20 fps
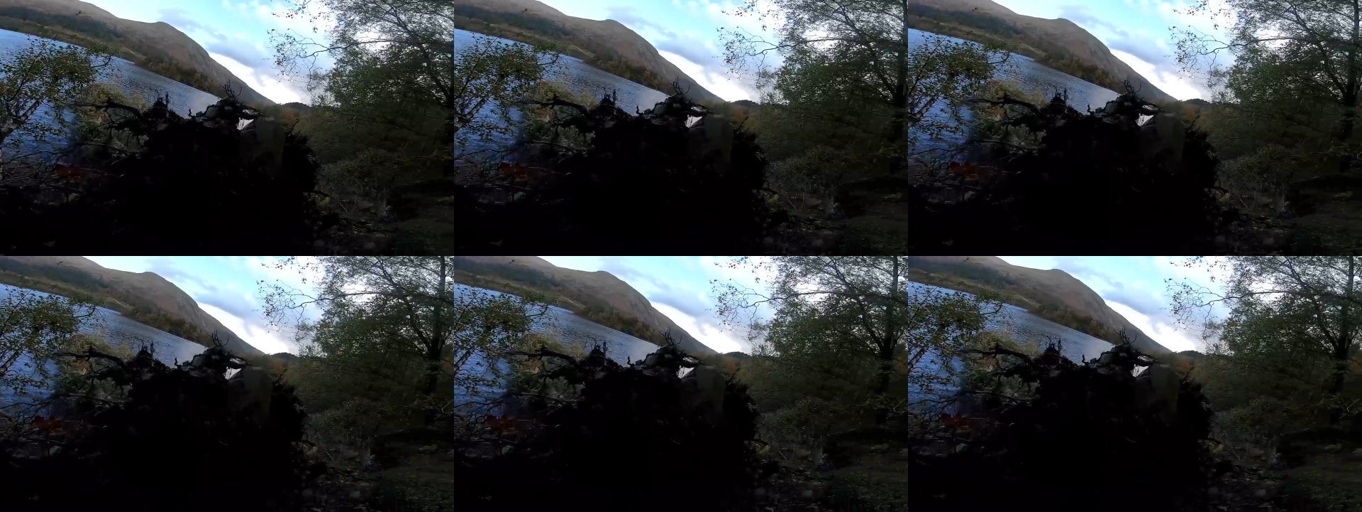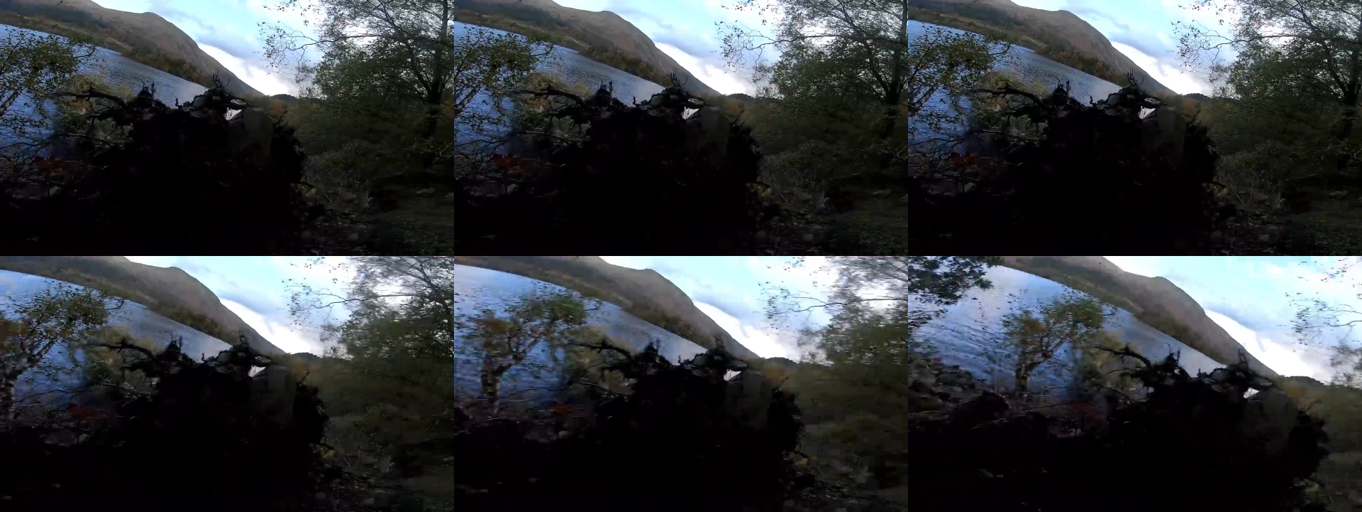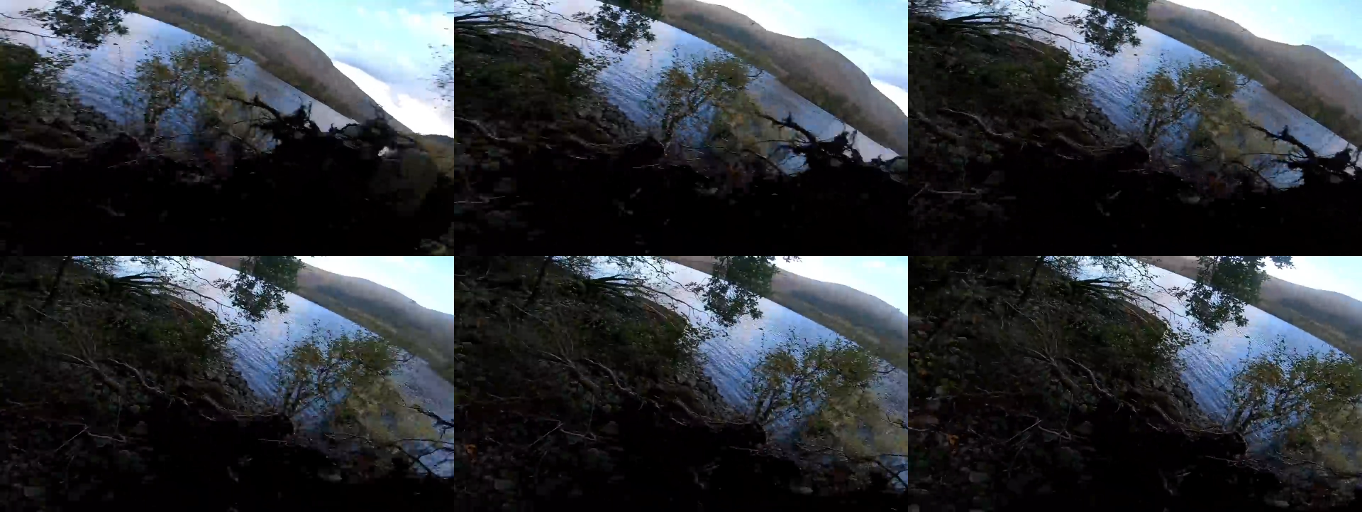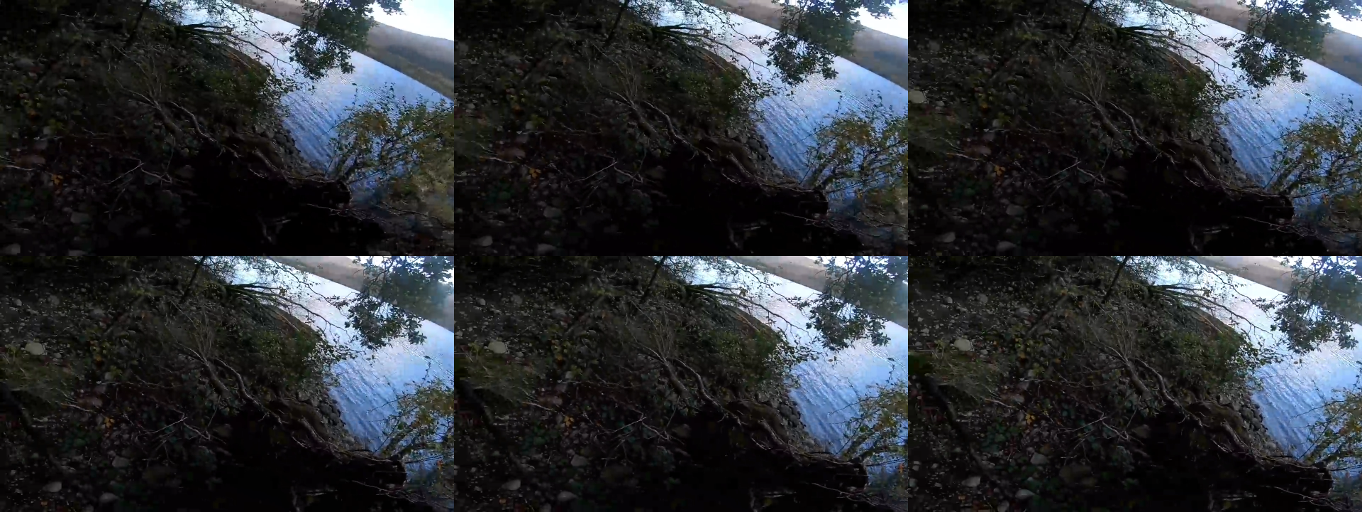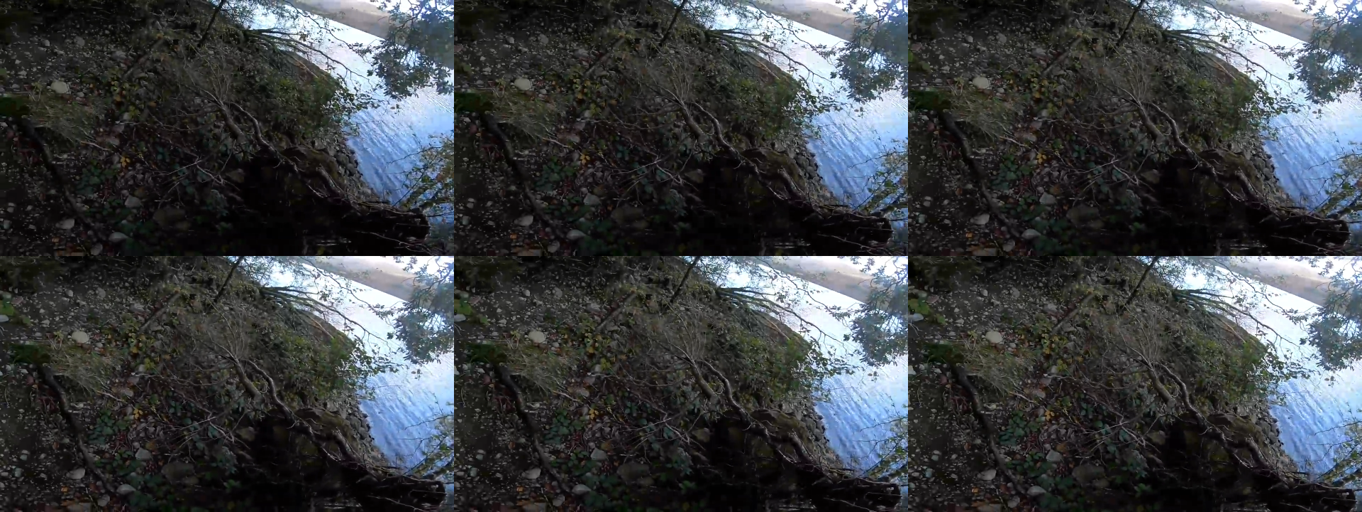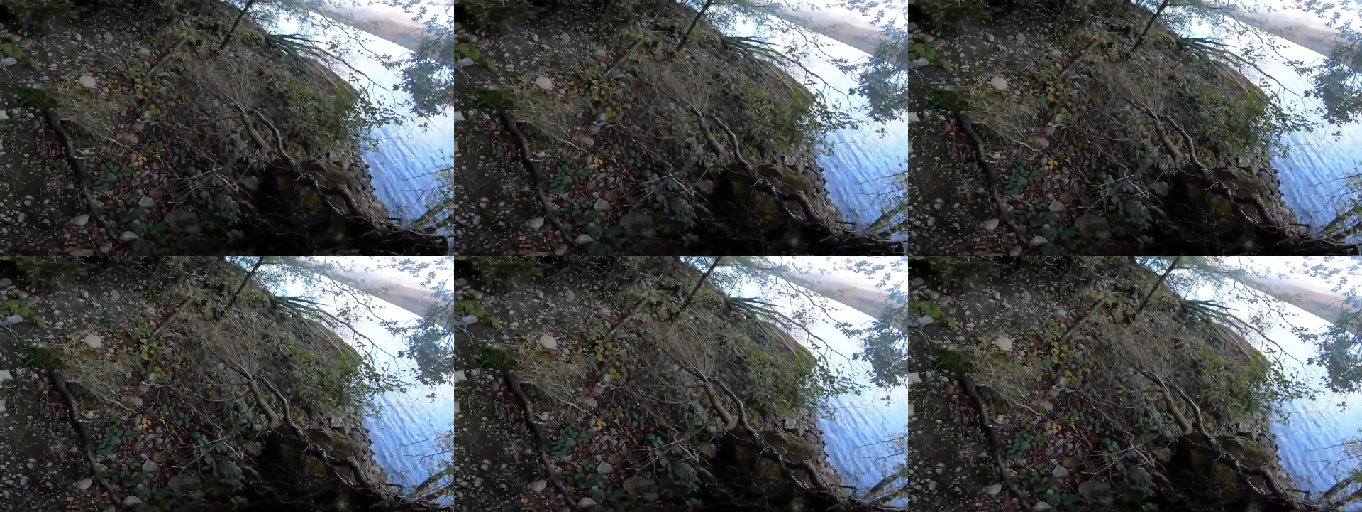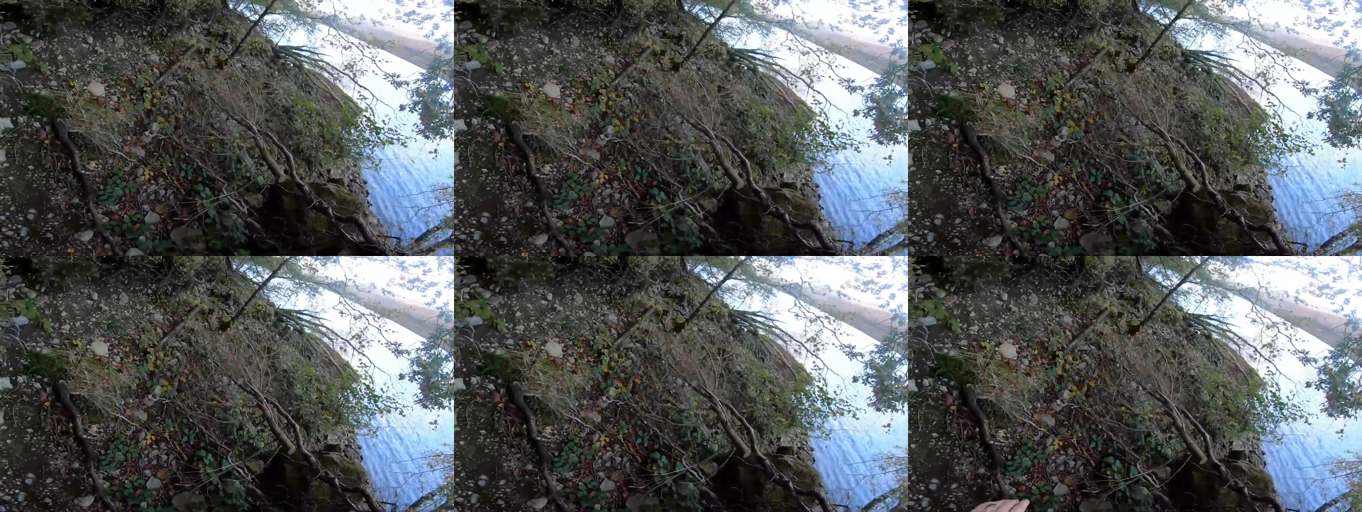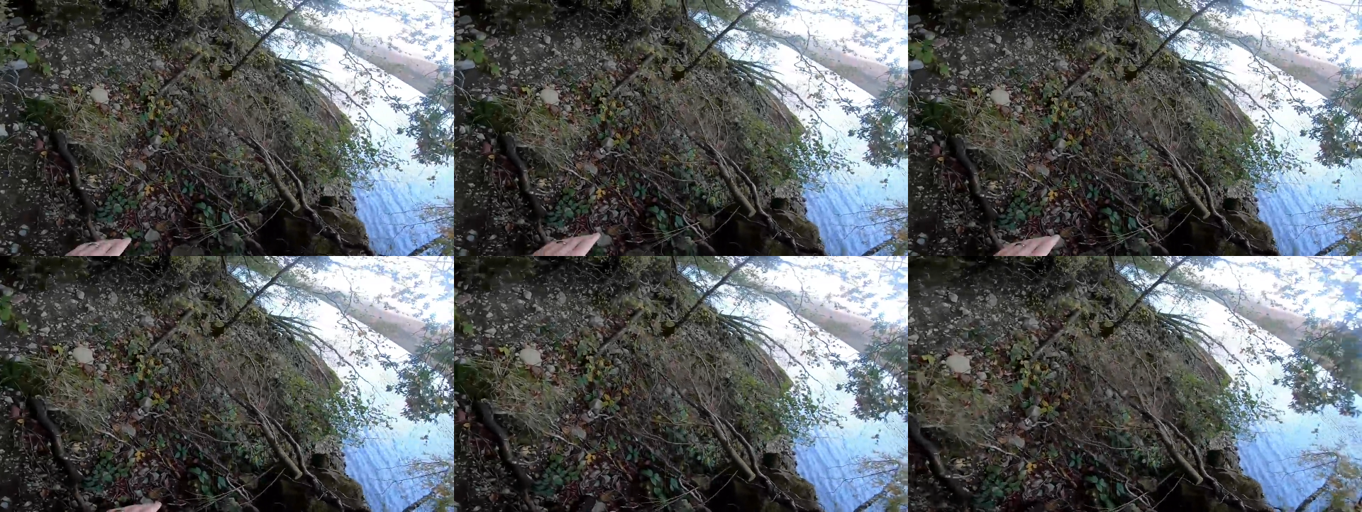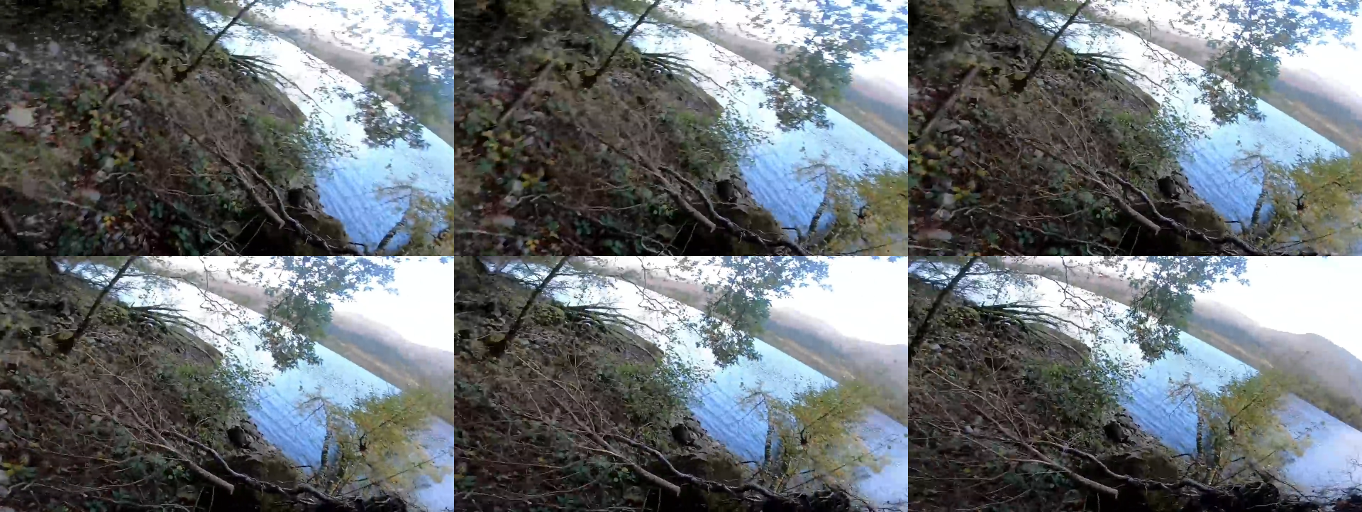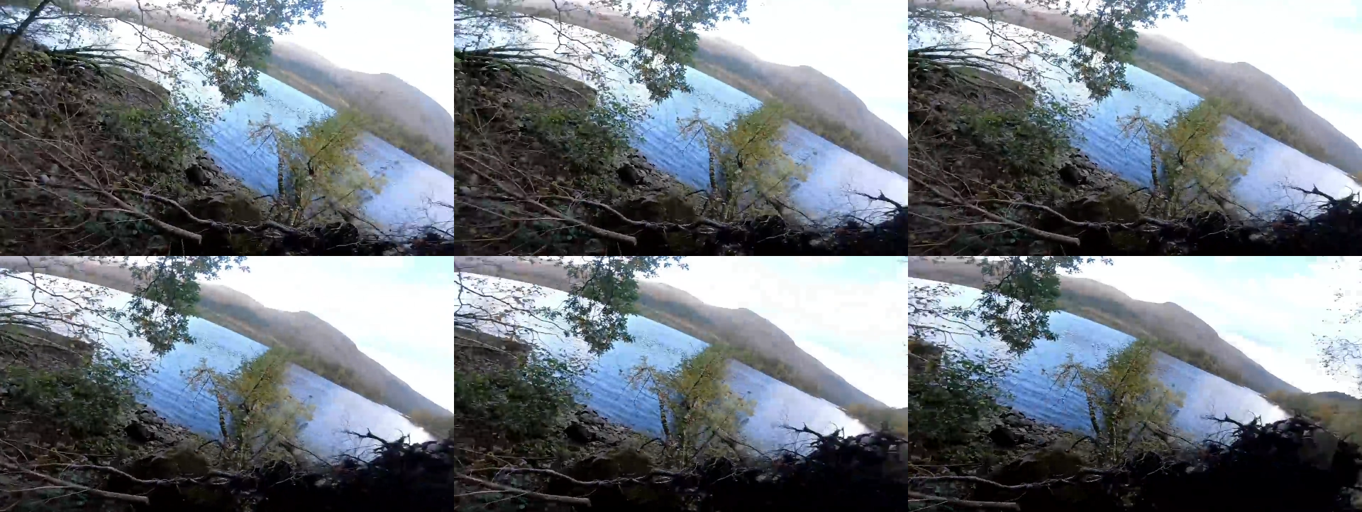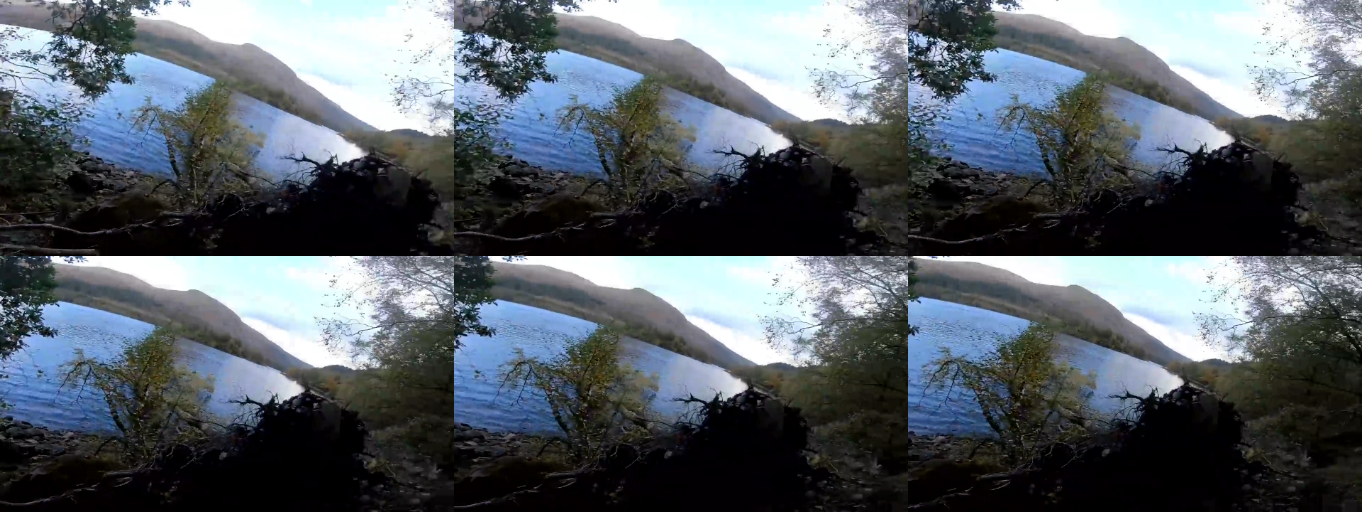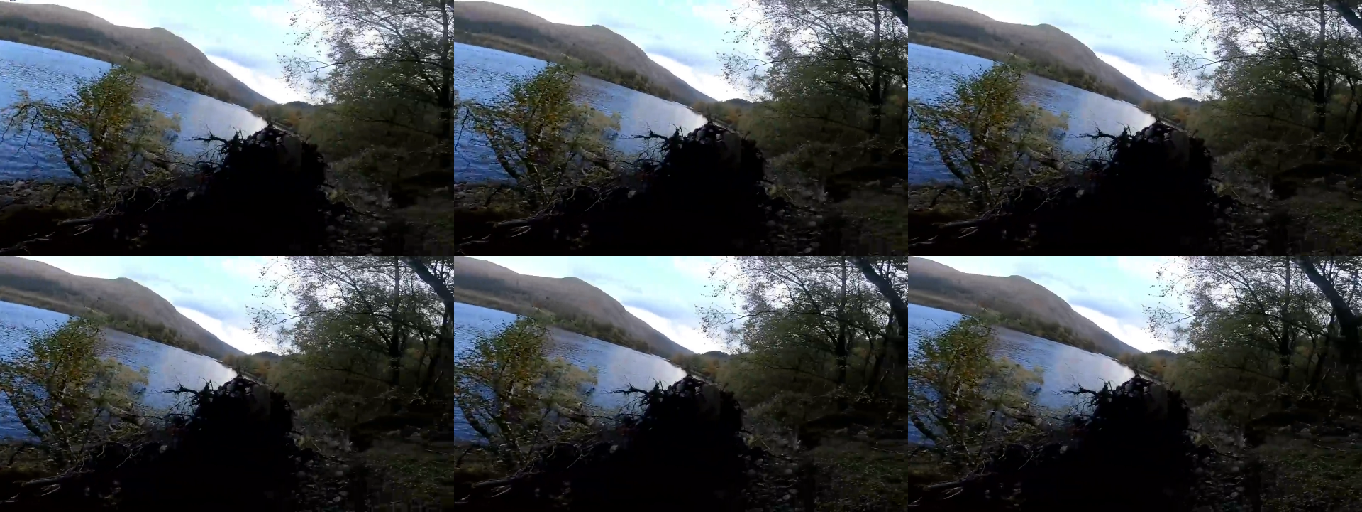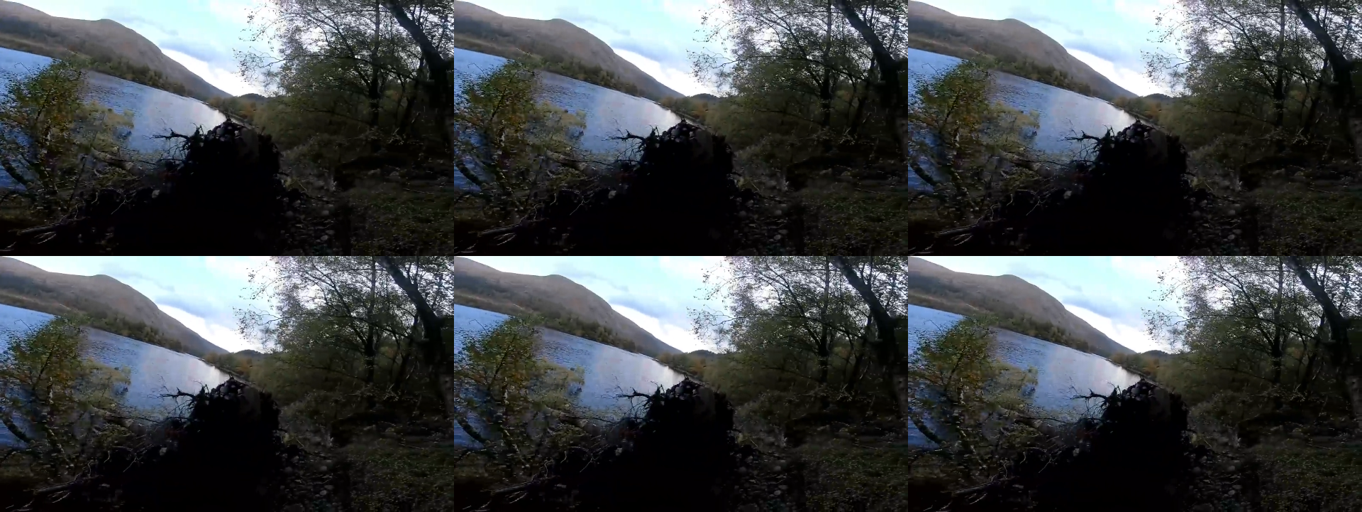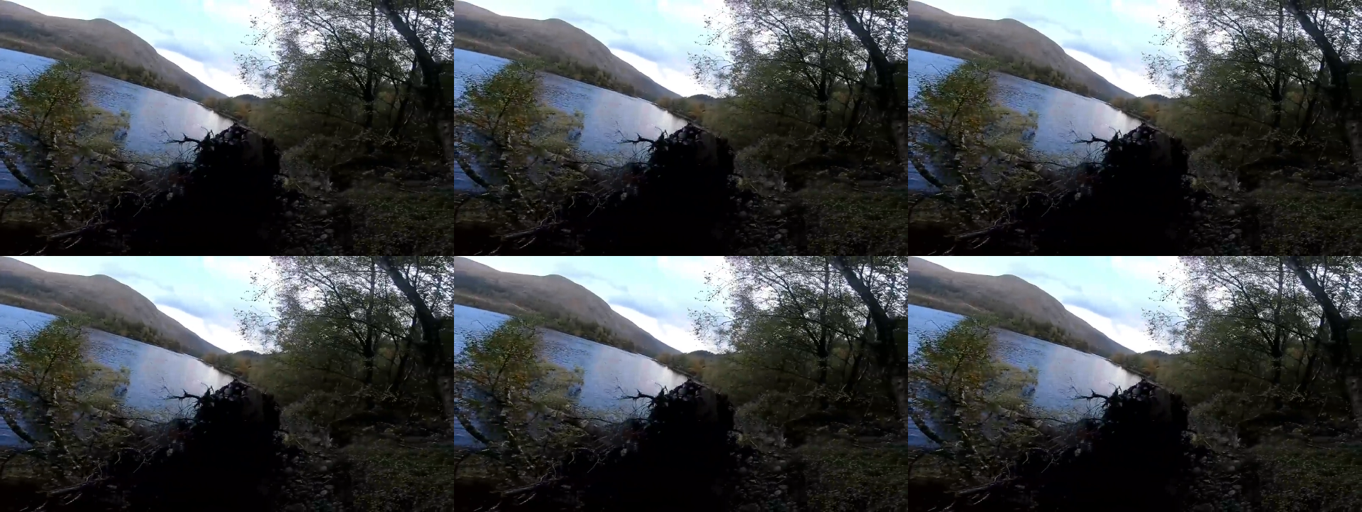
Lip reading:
Nobody's mouth can be seen.